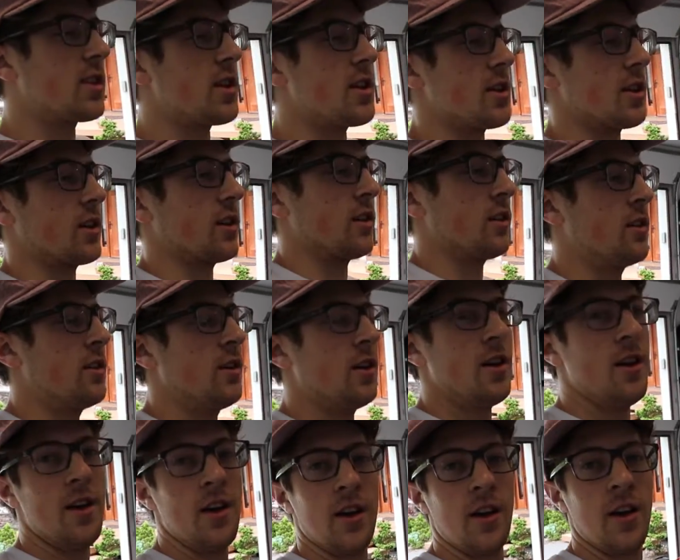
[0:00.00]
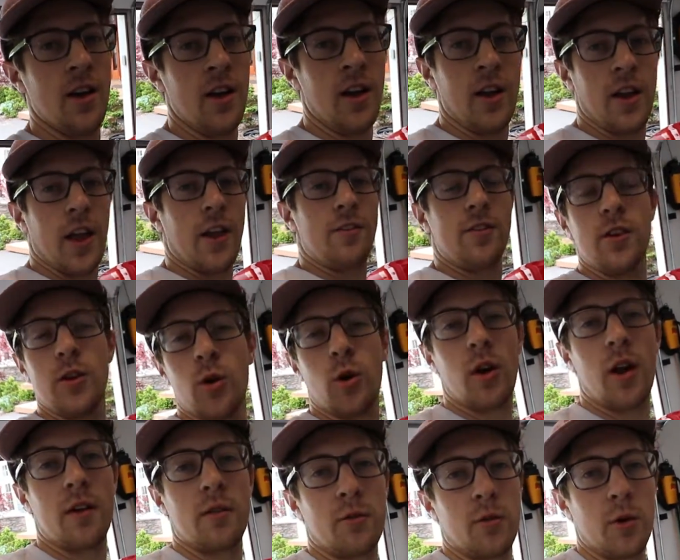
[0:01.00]
thing if you don't
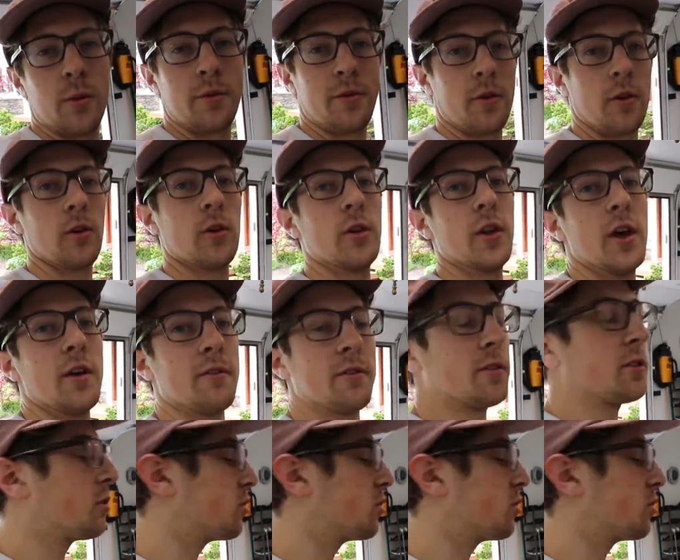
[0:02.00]
have room for a lift.